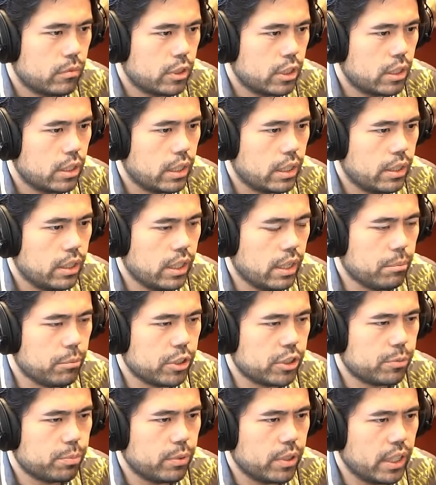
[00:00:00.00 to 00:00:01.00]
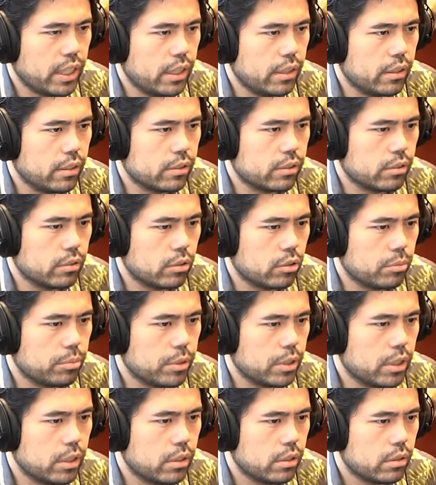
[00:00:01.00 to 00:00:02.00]
I think I misplayed this a little
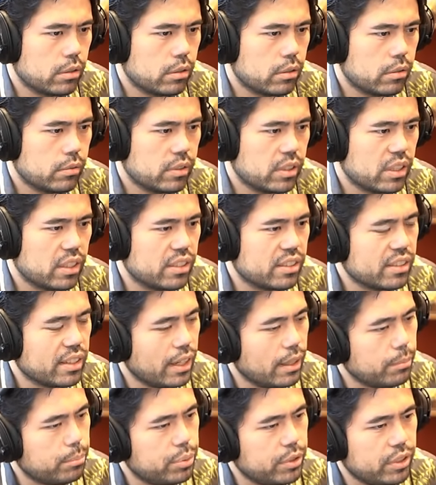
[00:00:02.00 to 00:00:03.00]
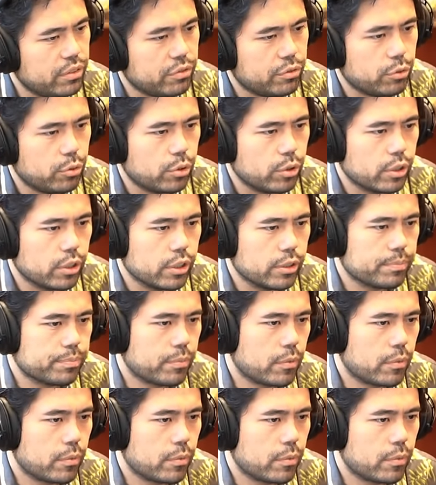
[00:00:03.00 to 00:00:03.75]
bit yeah it's got b4